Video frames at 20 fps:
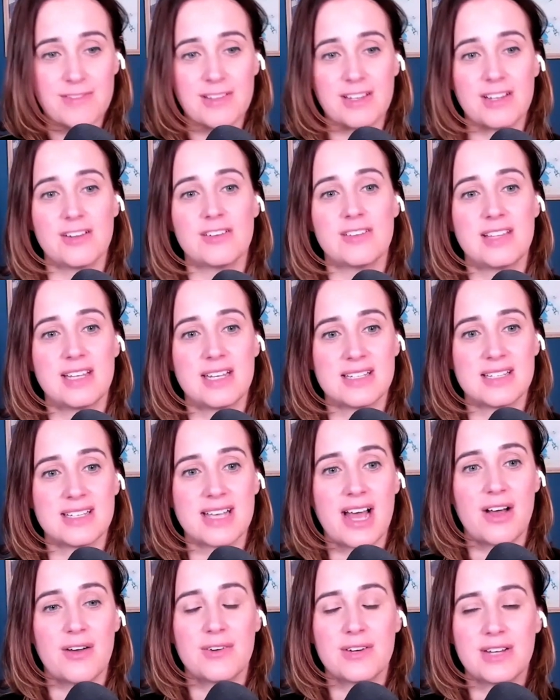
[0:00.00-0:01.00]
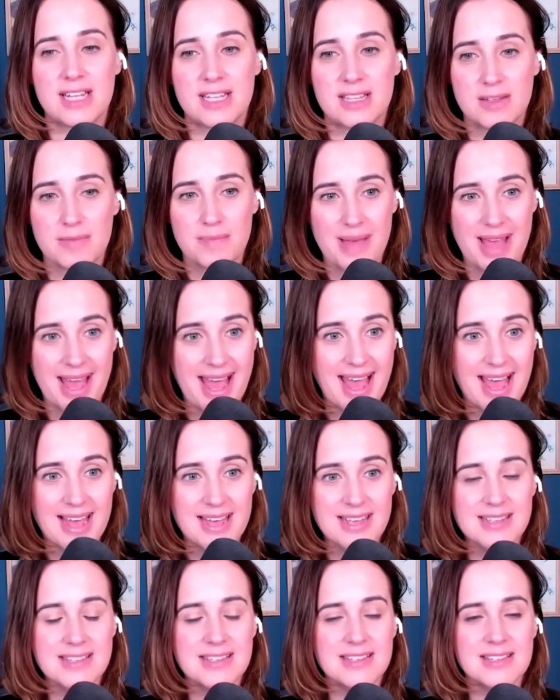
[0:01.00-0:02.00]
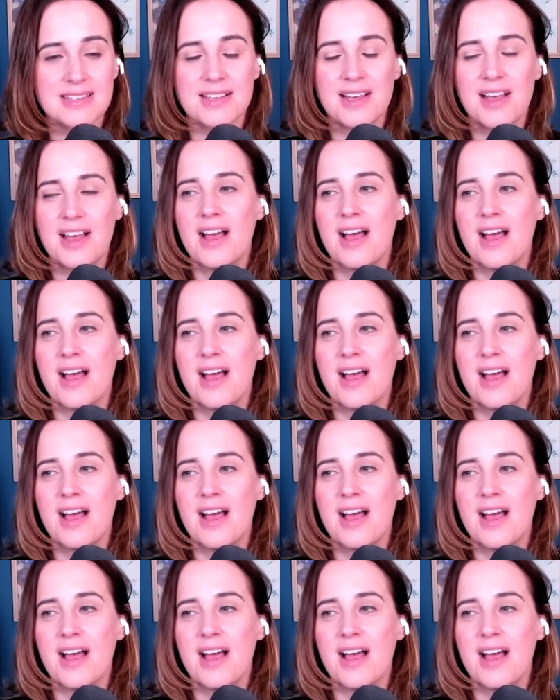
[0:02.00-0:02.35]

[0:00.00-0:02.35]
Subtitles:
figured things out in the past.